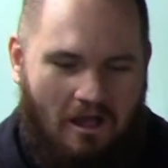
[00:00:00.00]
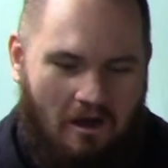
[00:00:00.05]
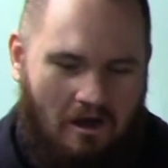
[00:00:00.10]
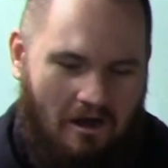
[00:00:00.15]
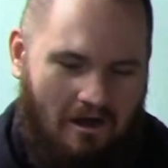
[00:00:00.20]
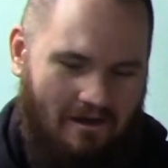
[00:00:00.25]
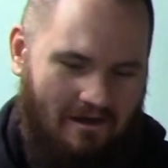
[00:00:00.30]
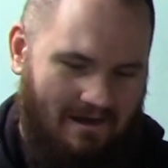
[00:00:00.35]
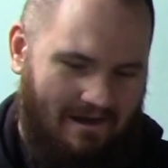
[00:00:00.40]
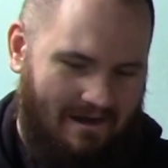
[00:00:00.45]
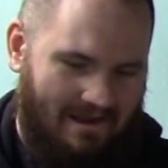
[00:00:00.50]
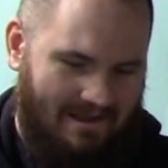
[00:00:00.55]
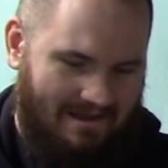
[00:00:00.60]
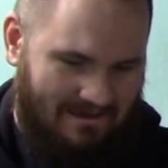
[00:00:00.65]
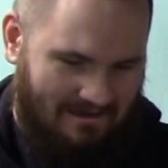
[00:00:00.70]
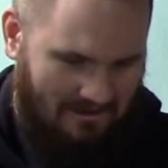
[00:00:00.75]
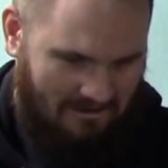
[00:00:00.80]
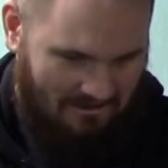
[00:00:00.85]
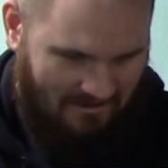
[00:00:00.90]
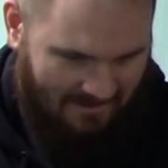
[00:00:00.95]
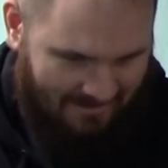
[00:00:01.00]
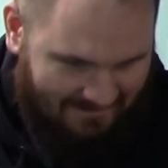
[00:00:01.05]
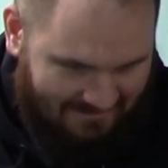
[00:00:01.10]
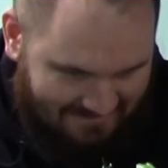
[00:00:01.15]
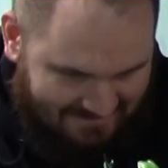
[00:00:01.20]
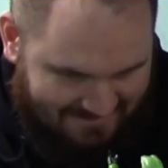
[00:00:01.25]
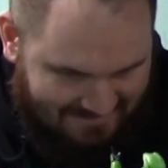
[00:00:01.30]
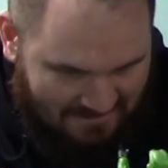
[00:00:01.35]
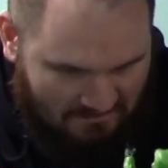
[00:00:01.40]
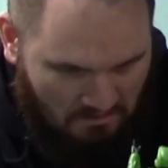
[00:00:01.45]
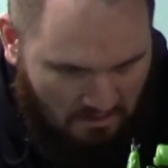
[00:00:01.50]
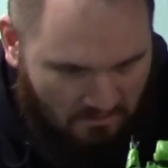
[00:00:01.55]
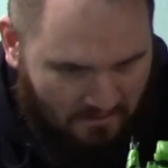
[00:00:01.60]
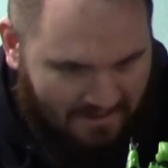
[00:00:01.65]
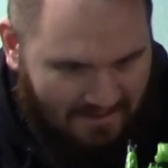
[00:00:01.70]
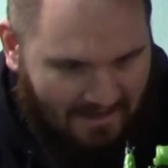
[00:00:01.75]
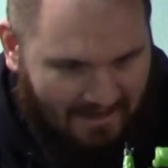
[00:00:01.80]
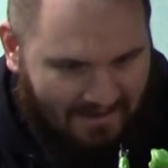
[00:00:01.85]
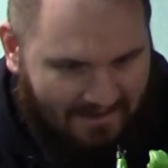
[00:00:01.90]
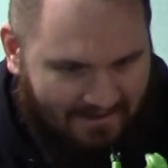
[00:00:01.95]
Alright, alright. Let's see what we
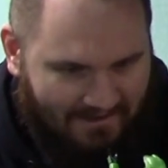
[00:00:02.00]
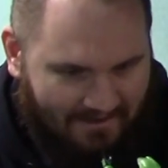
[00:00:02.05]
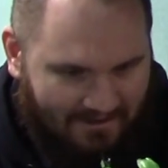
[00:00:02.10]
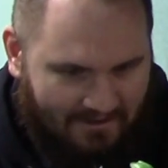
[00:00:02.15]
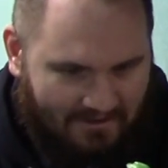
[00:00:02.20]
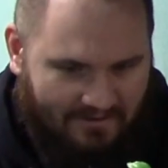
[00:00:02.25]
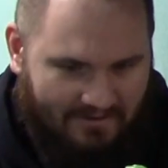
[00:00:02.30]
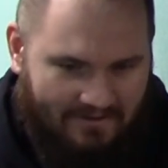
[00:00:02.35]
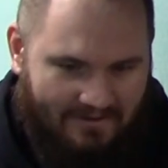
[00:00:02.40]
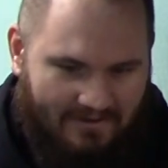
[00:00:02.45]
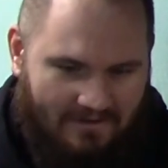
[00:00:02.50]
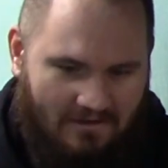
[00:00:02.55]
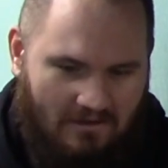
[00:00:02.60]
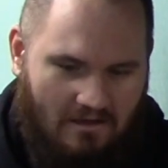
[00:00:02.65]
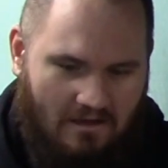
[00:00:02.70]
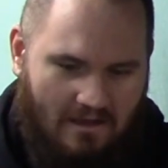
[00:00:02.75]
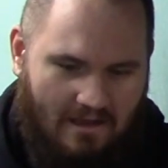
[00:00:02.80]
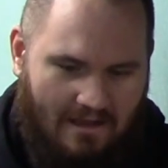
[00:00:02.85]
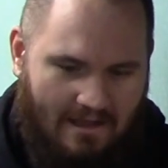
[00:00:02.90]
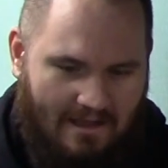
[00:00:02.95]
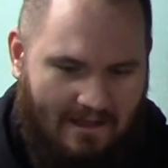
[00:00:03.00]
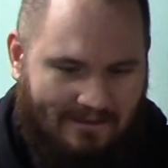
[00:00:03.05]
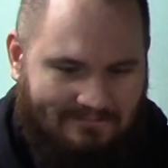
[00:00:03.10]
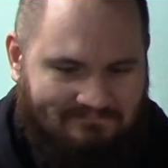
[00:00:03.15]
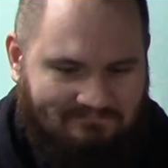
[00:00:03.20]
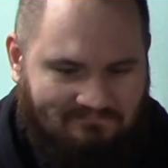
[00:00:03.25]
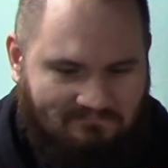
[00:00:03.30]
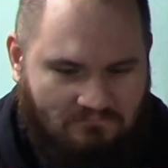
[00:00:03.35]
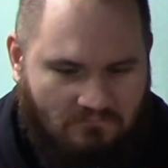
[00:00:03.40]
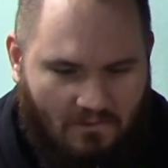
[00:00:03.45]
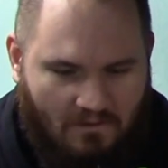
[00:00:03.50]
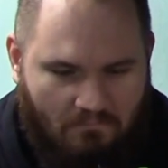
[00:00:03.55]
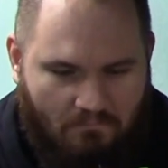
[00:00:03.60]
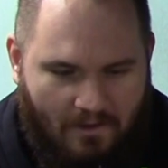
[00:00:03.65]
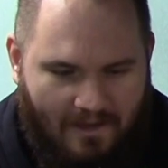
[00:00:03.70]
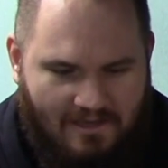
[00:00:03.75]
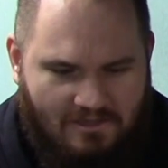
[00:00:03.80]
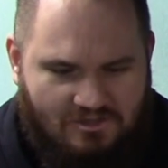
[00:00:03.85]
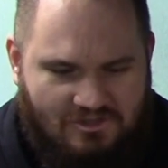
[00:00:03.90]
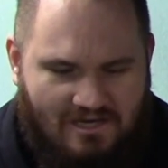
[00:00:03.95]
got here. Uh,
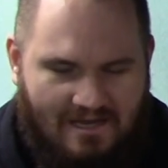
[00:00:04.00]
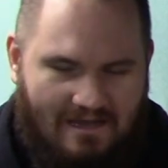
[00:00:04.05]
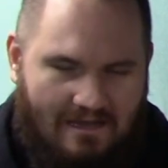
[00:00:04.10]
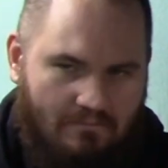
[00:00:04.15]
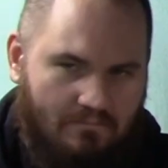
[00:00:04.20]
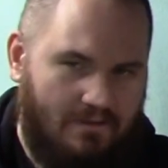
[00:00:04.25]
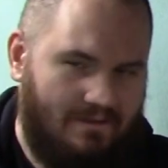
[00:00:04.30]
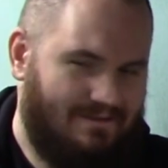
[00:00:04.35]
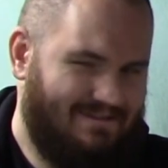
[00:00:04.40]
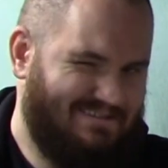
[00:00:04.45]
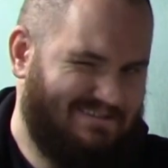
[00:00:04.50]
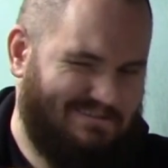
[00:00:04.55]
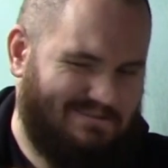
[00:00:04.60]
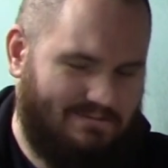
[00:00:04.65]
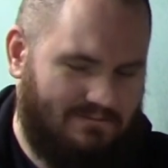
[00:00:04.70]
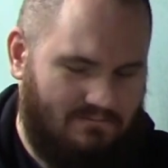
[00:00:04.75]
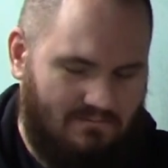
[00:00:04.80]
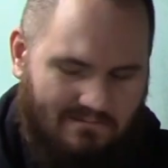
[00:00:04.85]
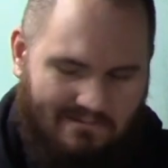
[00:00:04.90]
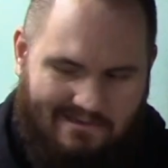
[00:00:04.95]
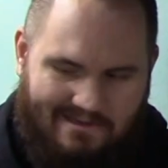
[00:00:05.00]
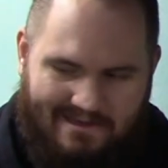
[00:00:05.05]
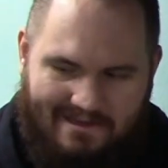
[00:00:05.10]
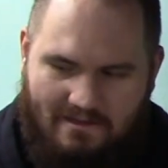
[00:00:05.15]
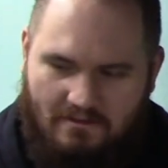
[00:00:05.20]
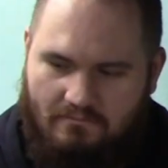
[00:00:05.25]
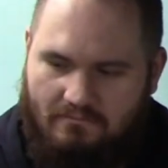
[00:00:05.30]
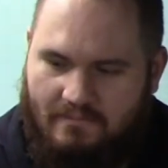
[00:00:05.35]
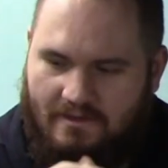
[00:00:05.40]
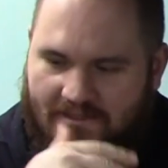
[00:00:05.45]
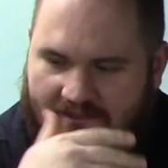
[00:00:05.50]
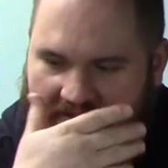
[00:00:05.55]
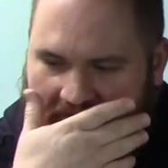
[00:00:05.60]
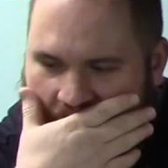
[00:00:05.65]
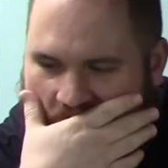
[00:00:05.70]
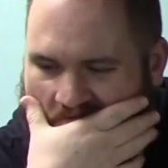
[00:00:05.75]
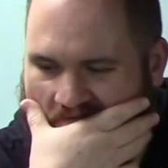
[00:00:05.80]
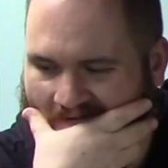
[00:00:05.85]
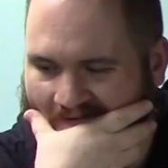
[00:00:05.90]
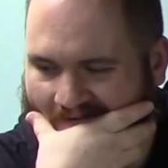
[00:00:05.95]
paint job is hit and
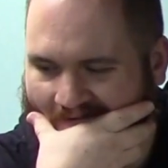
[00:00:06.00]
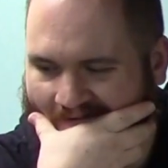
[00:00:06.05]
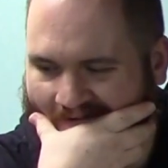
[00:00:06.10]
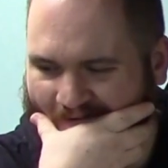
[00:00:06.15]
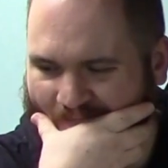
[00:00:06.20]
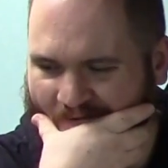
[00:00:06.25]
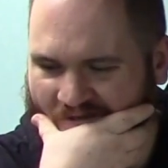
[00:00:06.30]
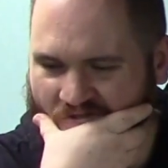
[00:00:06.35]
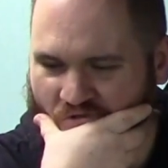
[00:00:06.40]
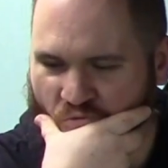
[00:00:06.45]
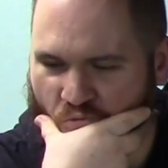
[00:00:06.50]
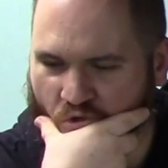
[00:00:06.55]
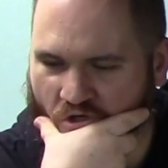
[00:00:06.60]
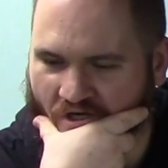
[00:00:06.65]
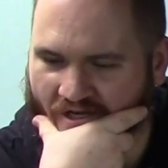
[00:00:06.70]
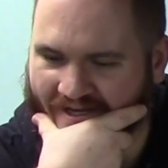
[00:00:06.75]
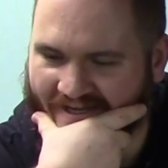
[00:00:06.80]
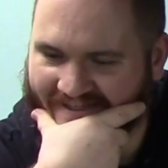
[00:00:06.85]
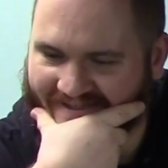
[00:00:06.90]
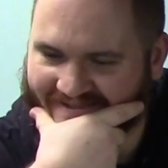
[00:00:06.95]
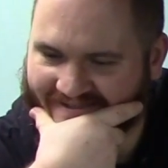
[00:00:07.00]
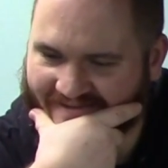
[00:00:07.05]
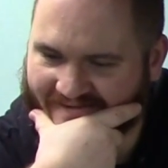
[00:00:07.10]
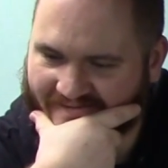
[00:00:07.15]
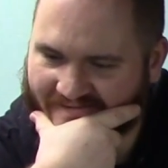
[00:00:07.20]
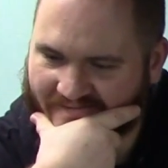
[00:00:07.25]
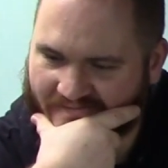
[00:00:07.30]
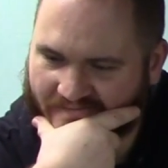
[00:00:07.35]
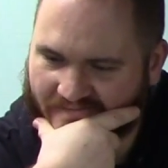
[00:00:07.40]
miss. How much were these?